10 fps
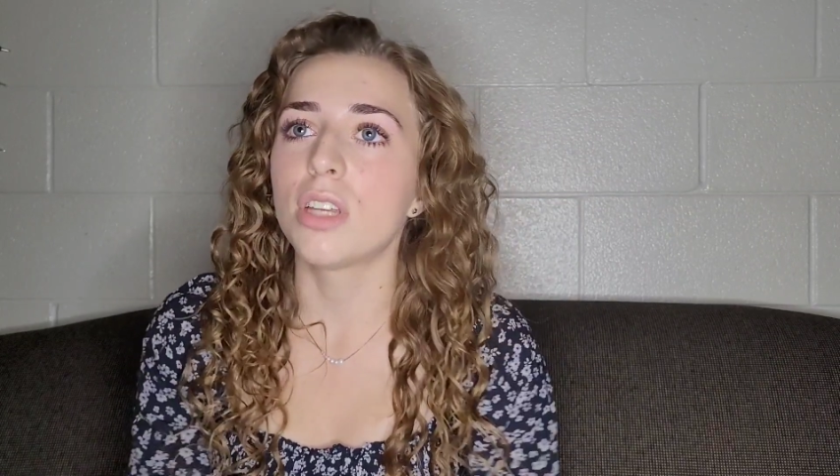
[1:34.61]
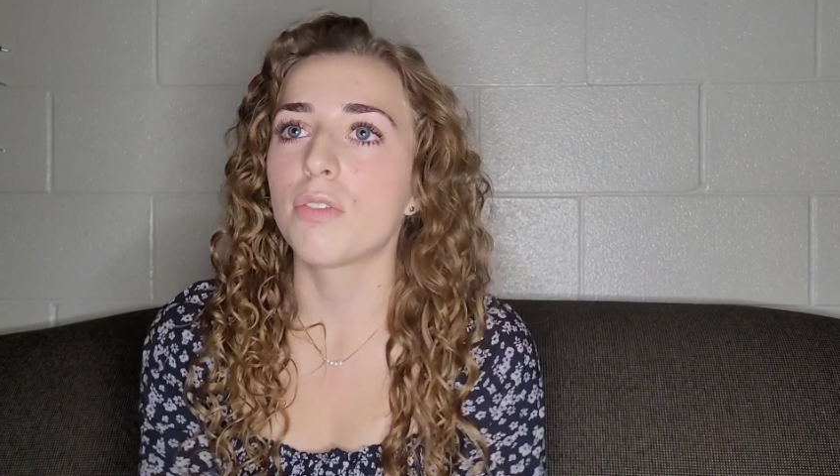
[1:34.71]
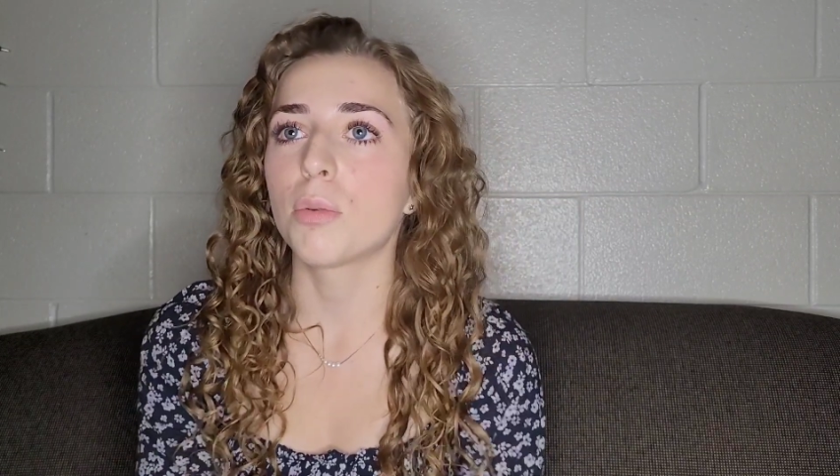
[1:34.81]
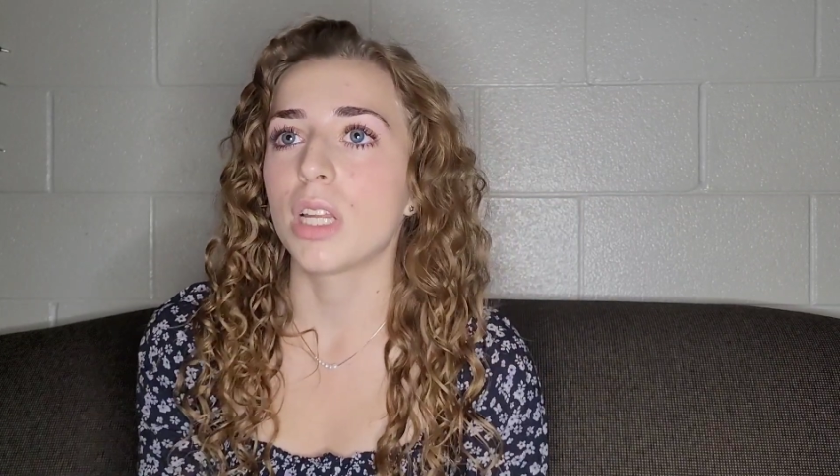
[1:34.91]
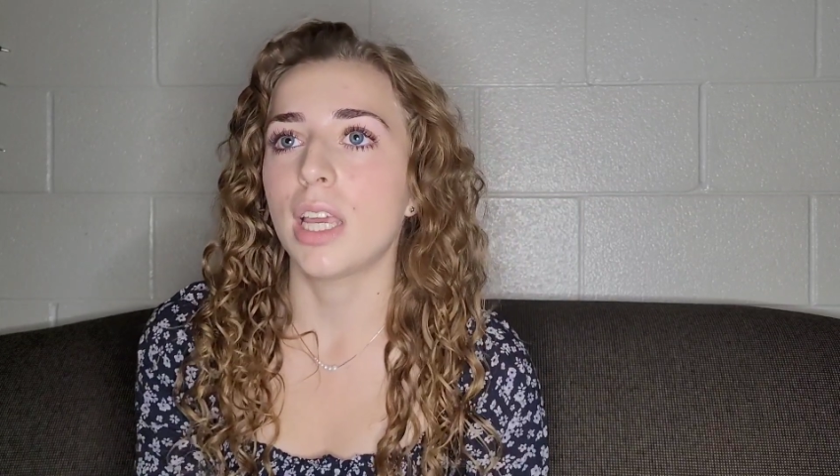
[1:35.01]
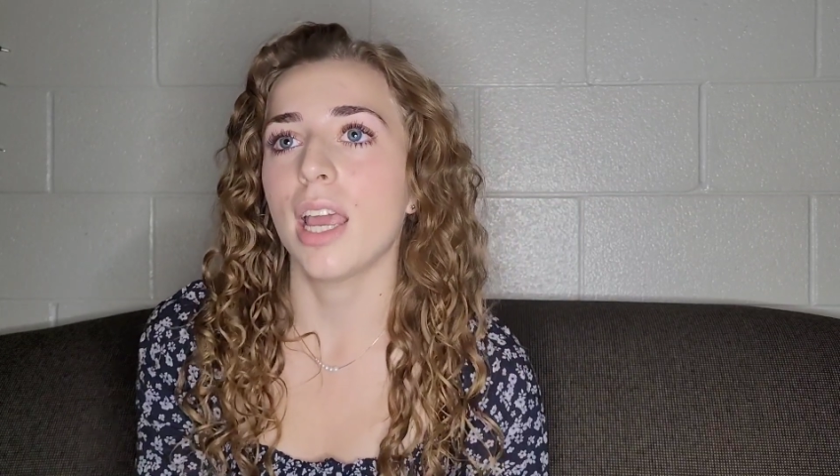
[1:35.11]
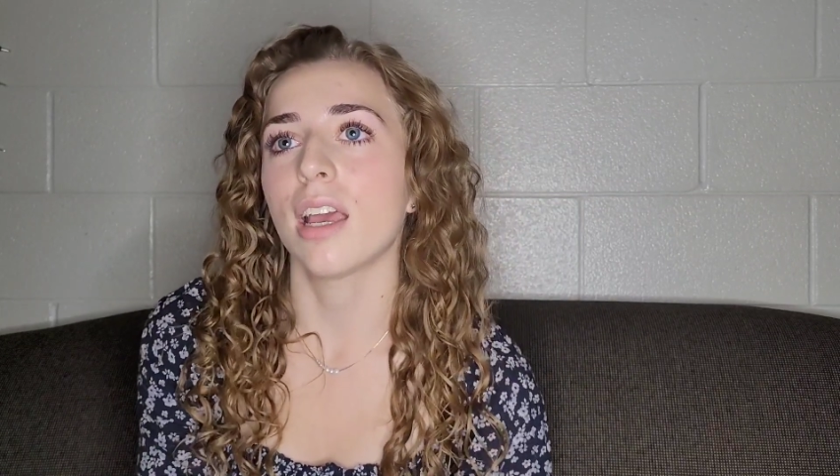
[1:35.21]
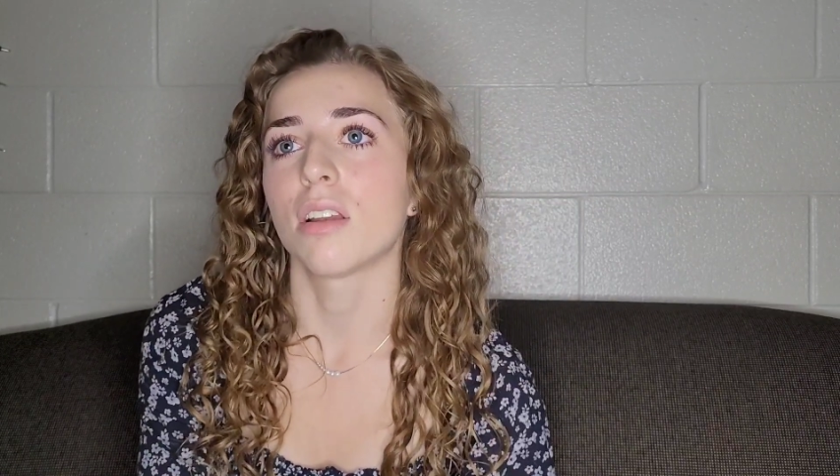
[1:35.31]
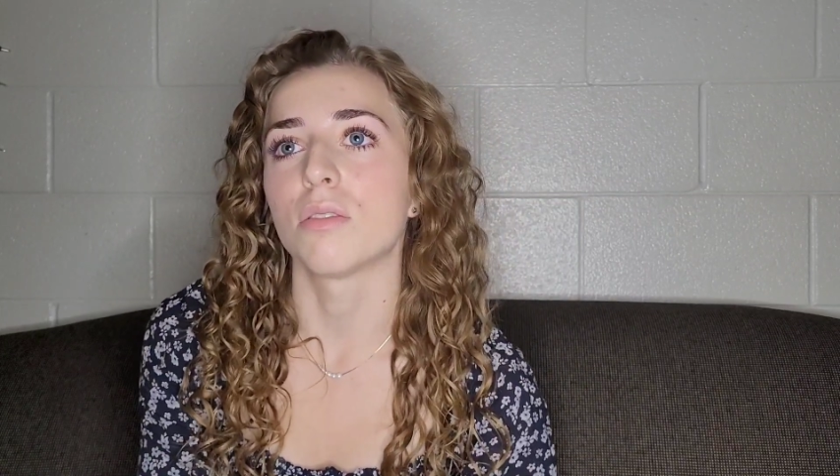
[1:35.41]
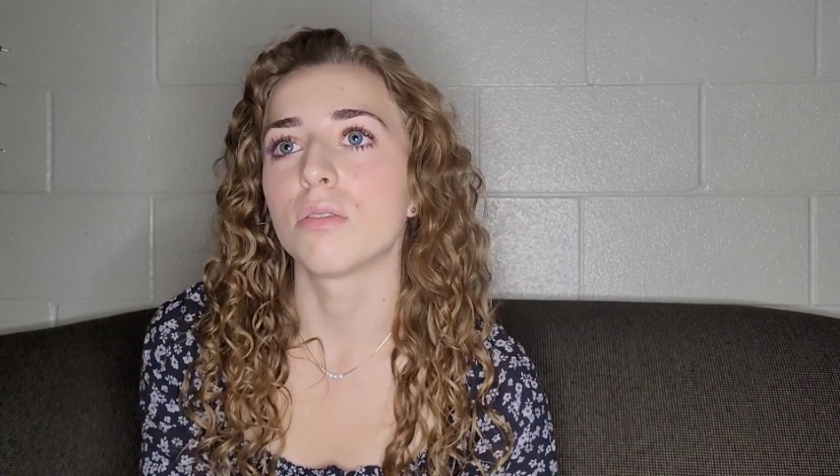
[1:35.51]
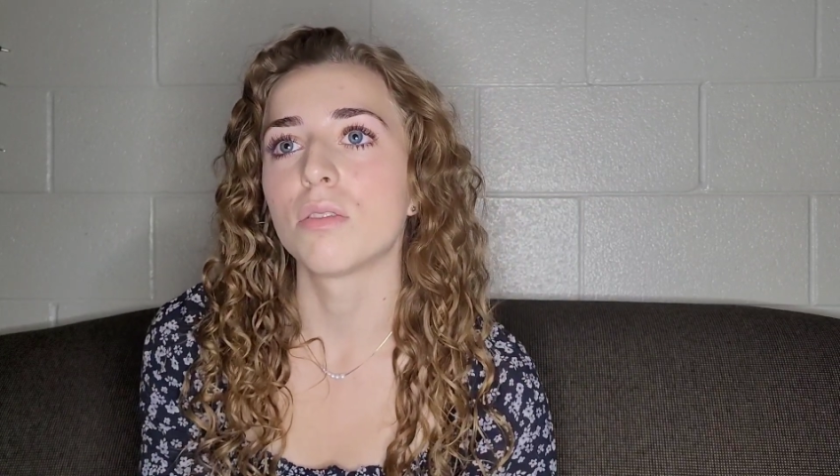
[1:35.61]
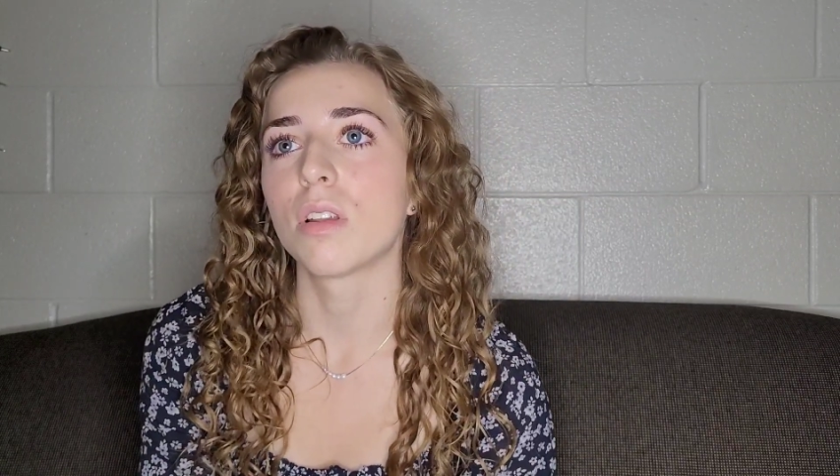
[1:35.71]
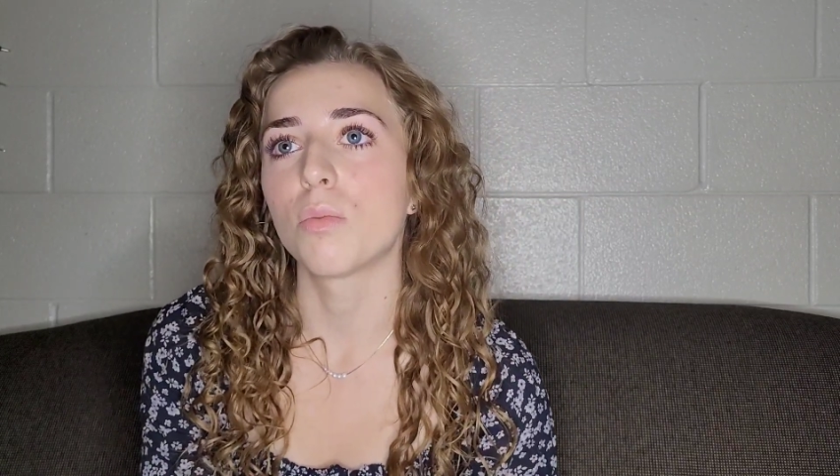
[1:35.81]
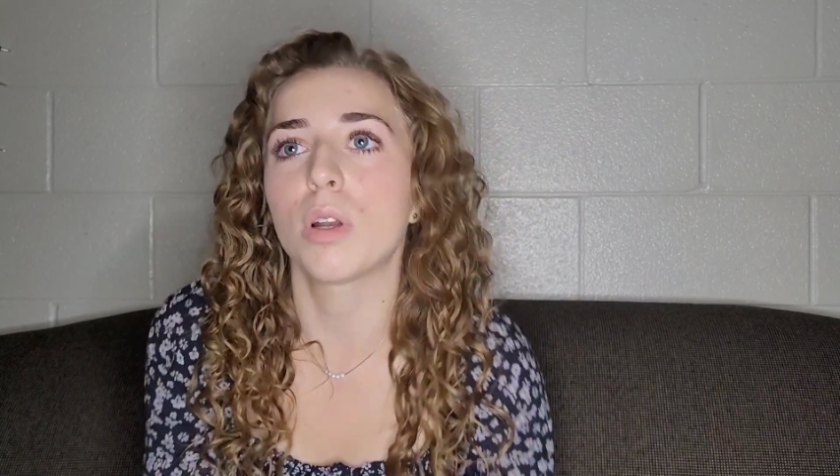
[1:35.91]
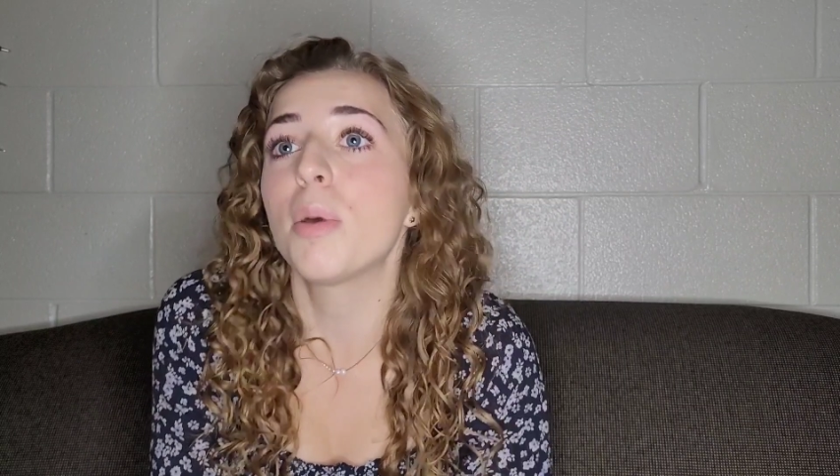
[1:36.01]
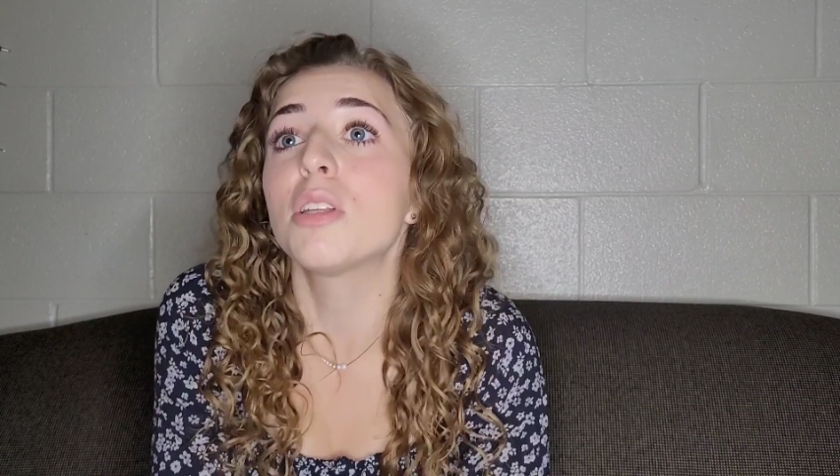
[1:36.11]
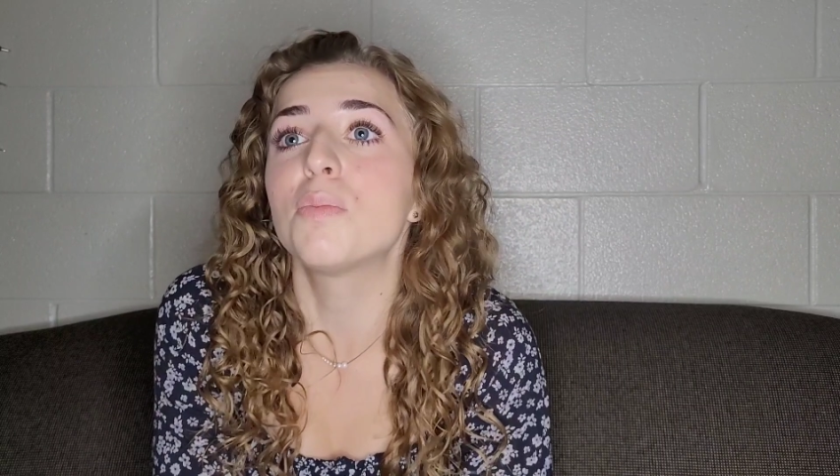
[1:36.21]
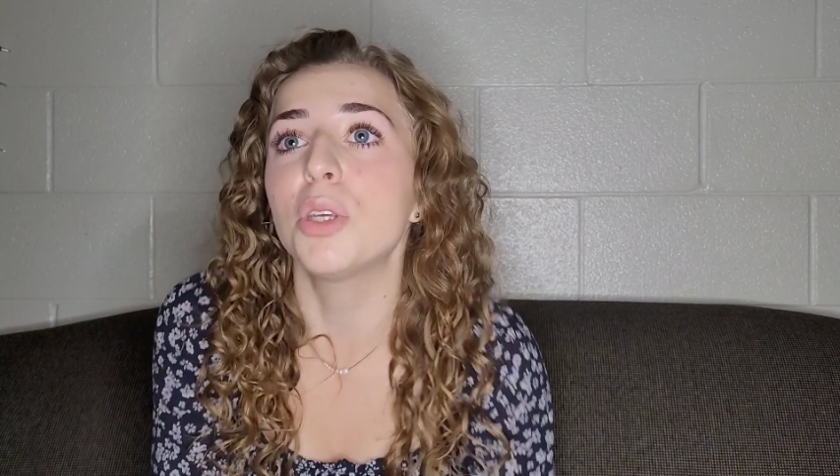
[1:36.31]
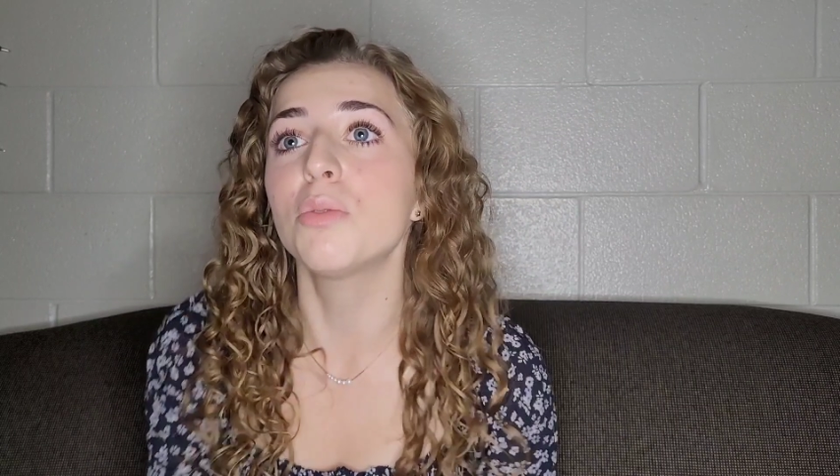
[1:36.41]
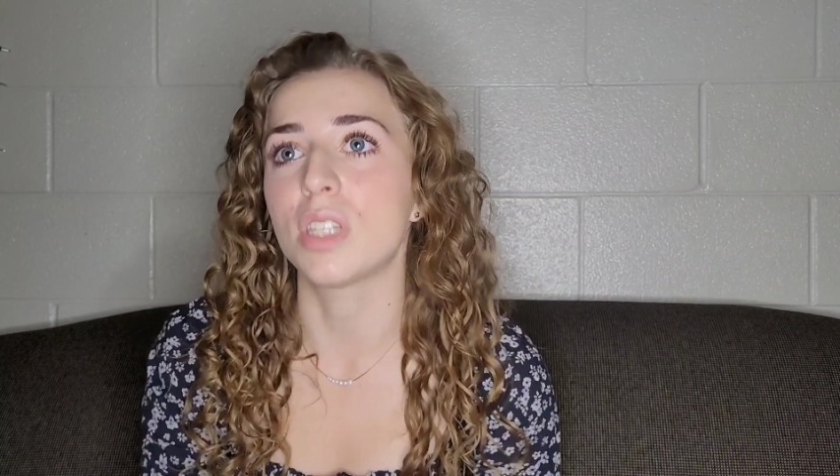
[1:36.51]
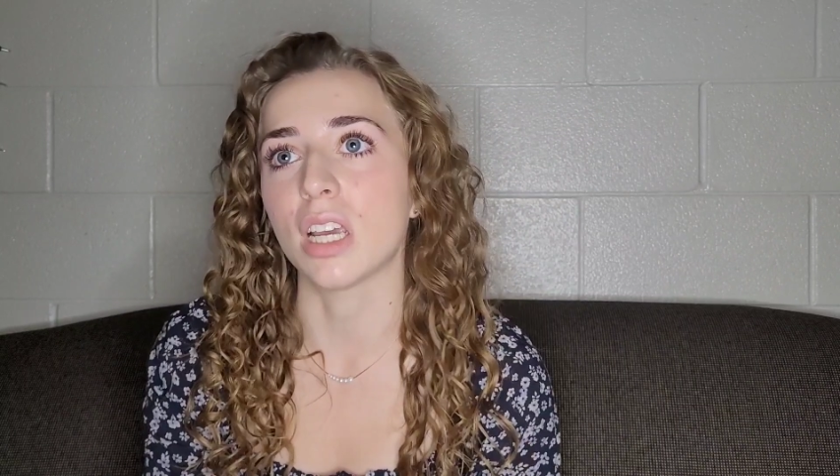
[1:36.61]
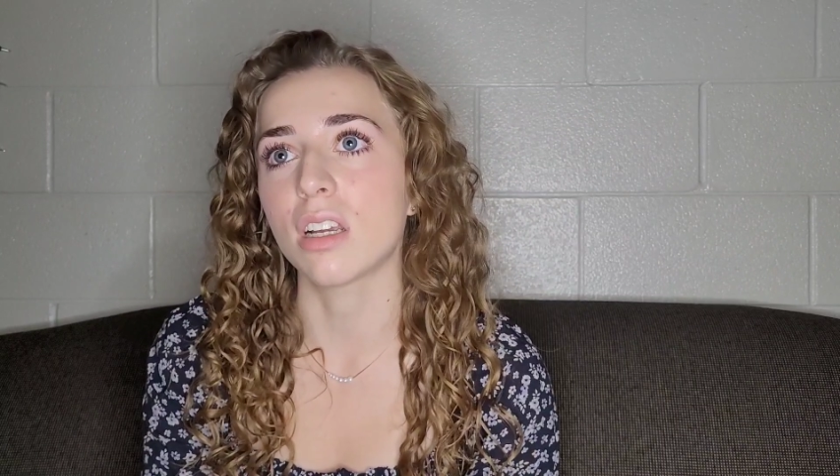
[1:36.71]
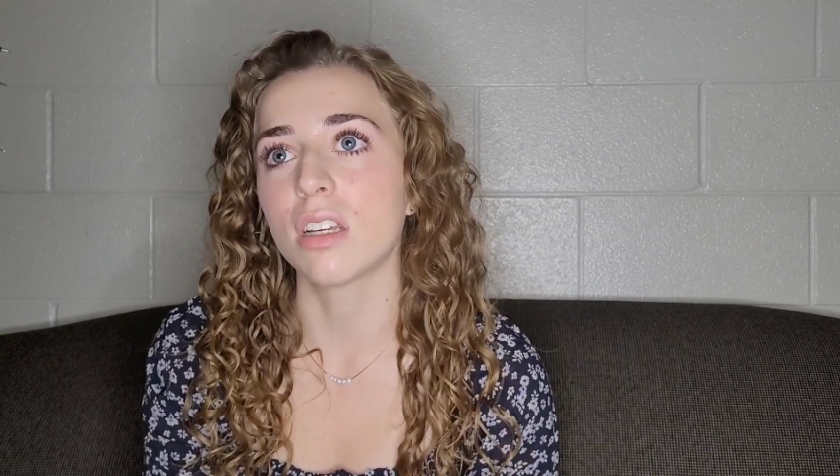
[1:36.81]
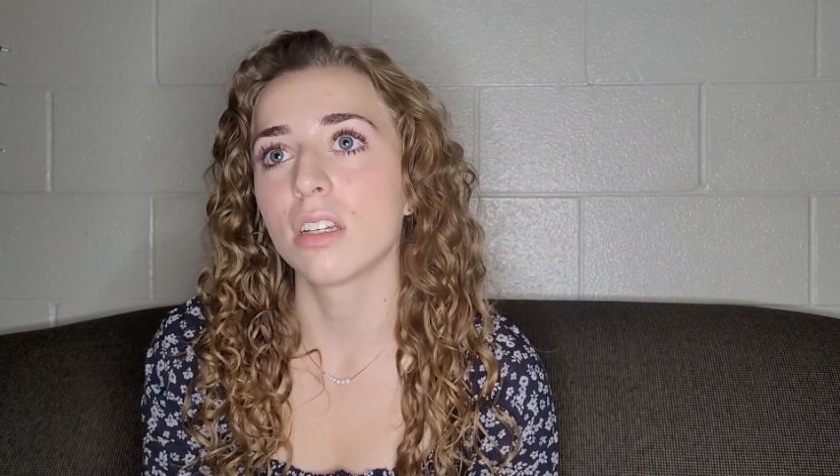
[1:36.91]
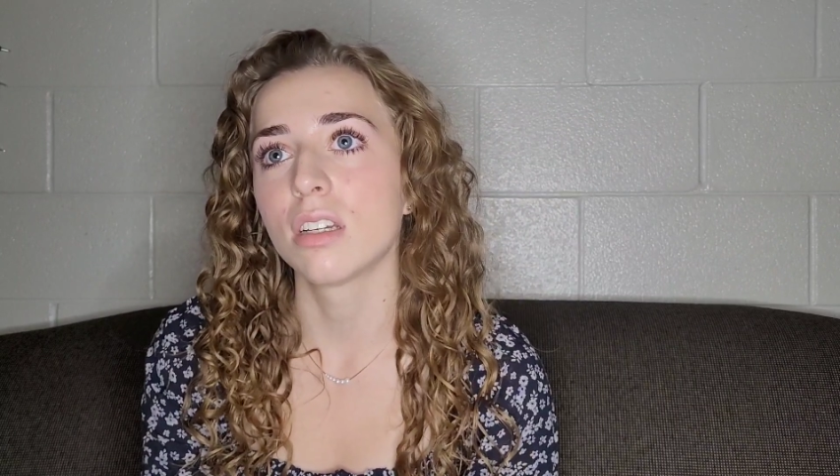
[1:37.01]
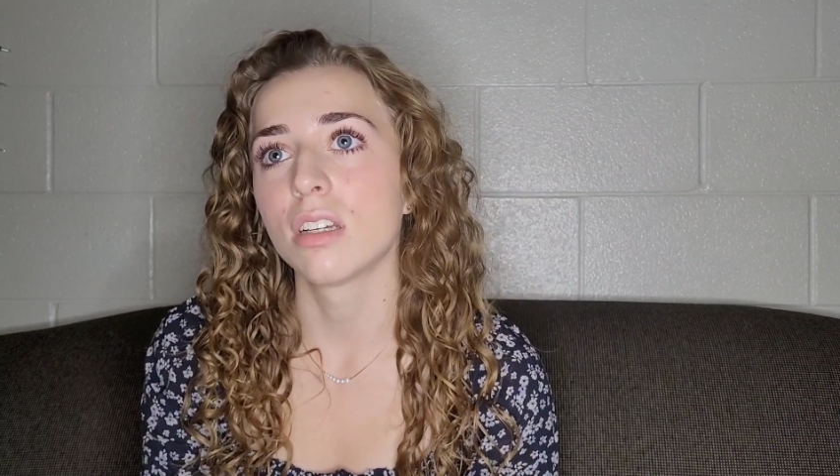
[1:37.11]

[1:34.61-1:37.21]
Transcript: never what he can. What about his music?